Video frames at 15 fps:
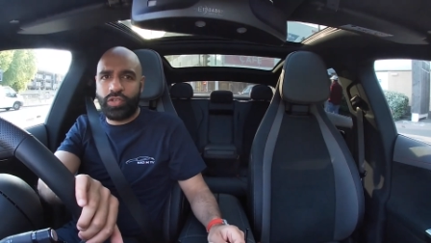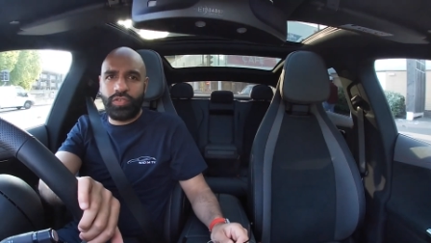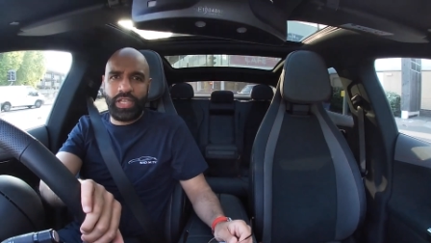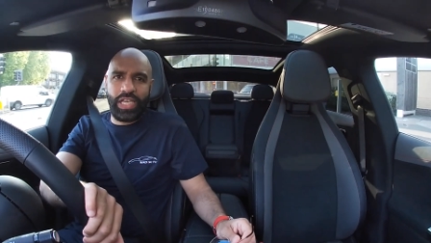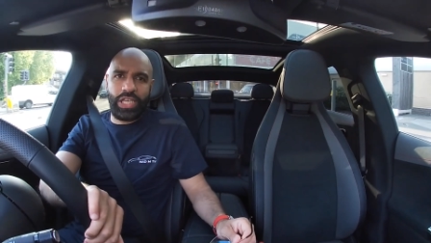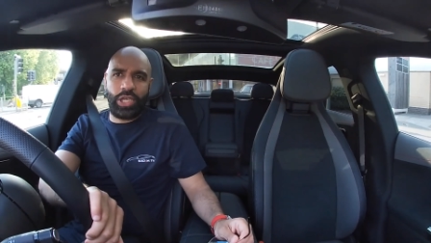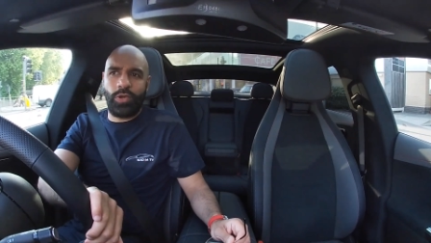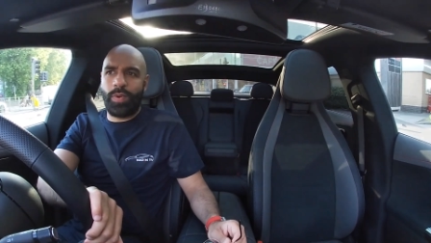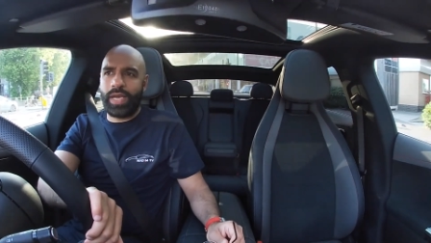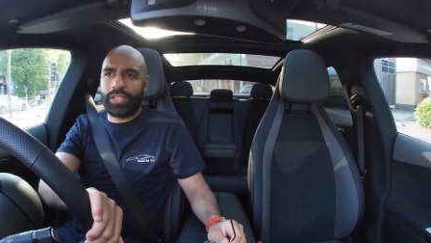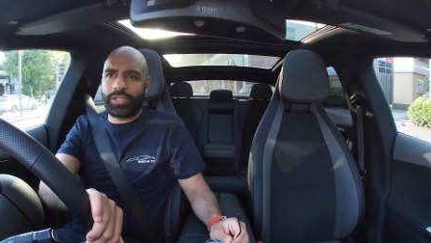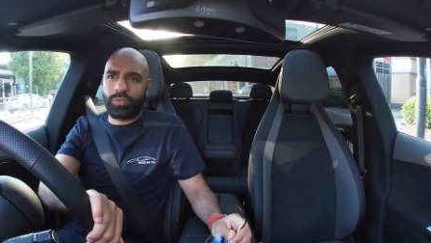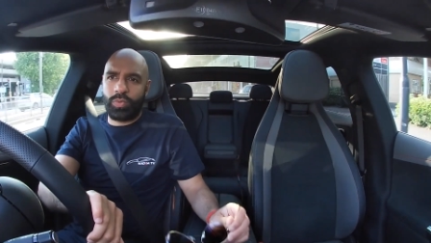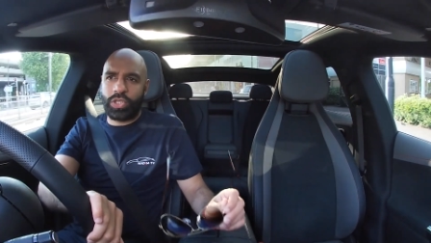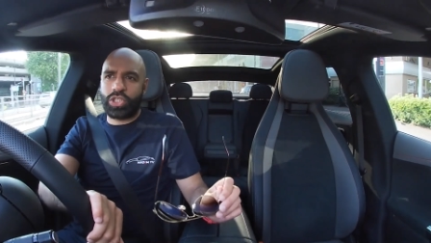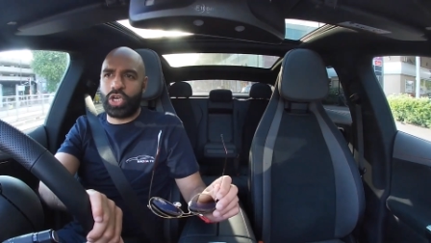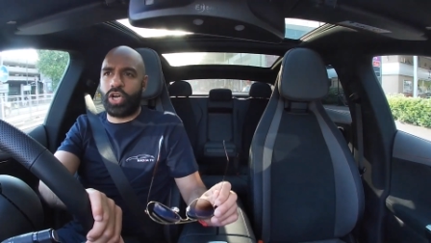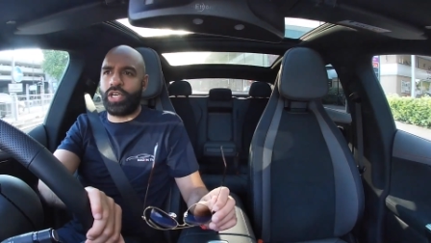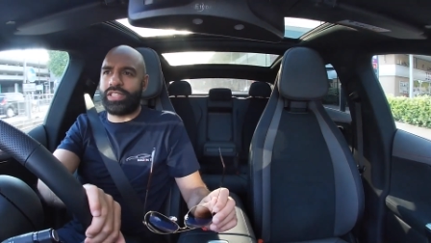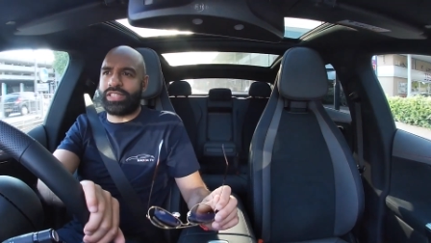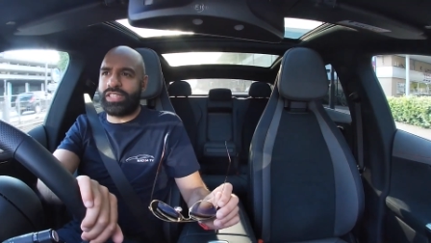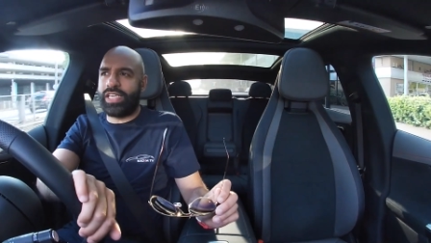of the EQS, which
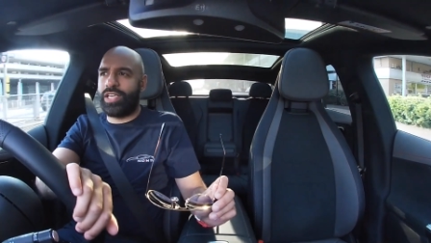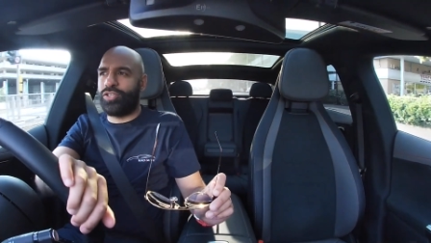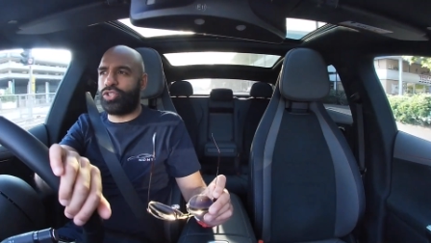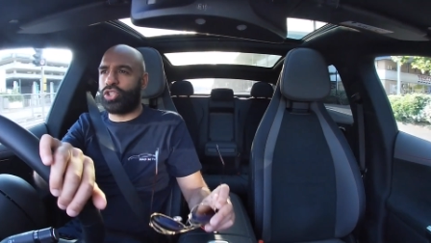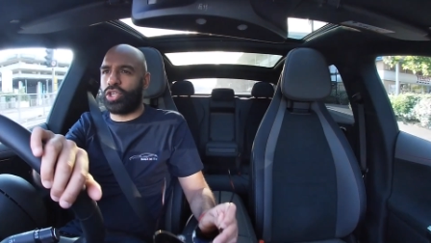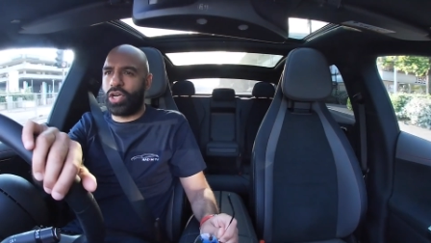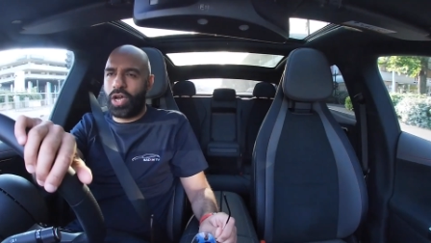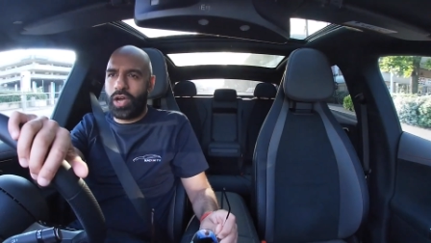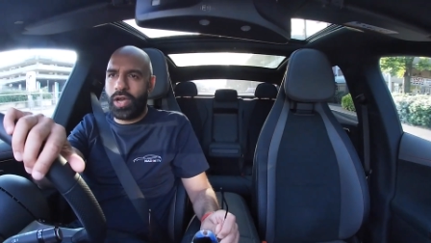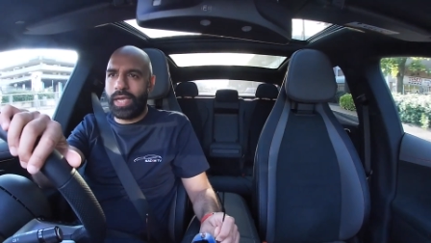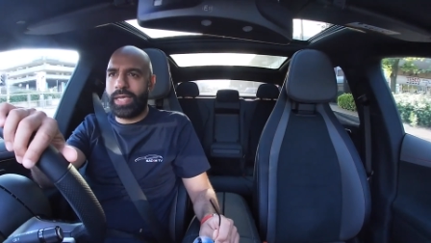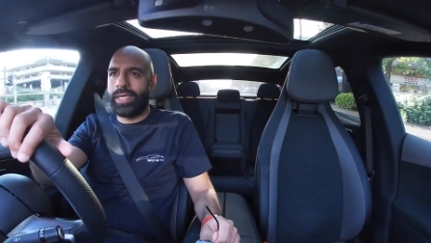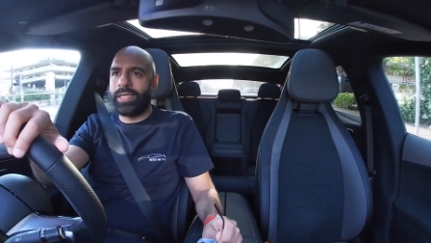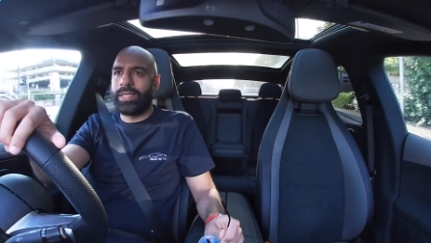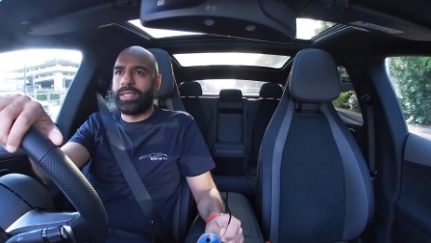I see in July.